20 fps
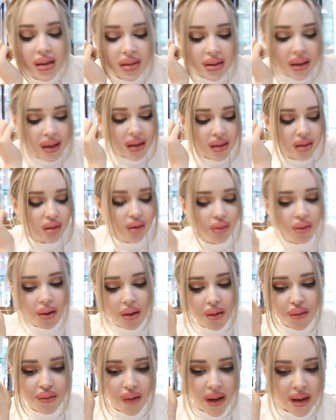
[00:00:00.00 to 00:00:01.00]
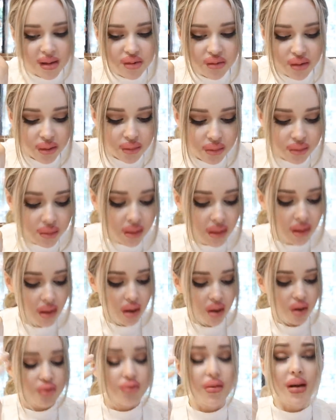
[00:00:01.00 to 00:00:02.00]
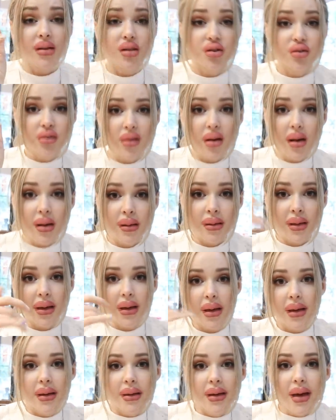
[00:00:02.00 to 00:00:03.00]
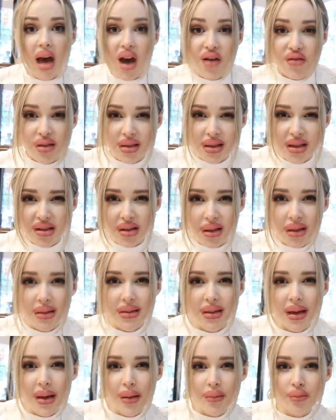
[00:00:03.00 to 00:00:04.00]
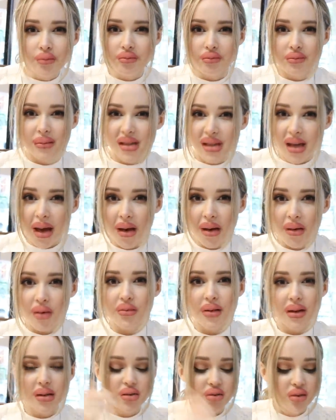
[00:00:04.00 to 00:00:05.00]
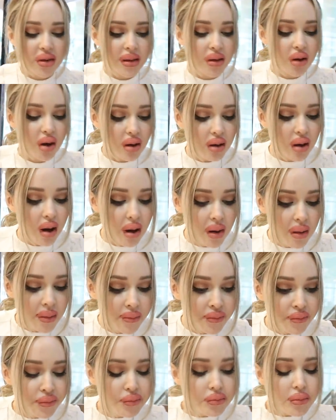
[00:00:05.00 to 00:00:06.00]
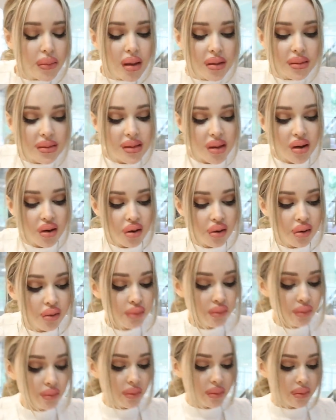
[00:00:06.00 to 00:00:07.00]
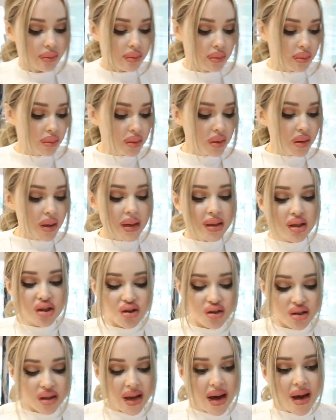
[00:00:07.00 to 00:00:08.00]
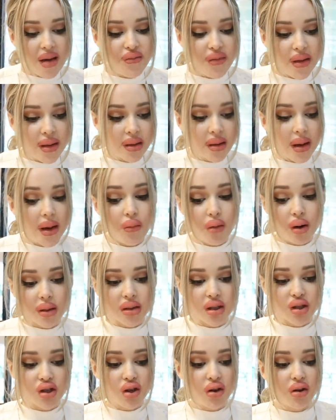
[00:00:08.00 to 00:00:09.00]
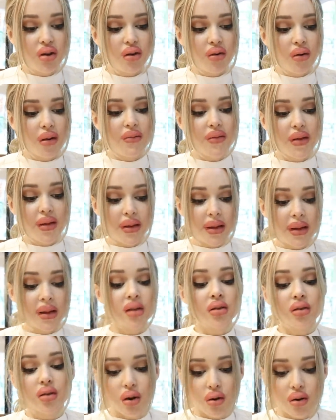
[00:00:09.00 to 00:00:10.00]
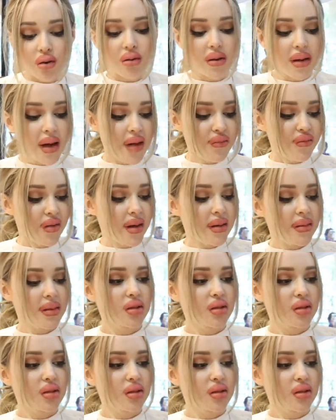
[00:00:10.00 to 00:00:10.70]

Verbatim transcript: It's like a local fast food restaurant, like a cafeteria type style restaurant in Hong Kong. So you guys chose a cafe. I want to show you a very local cafe.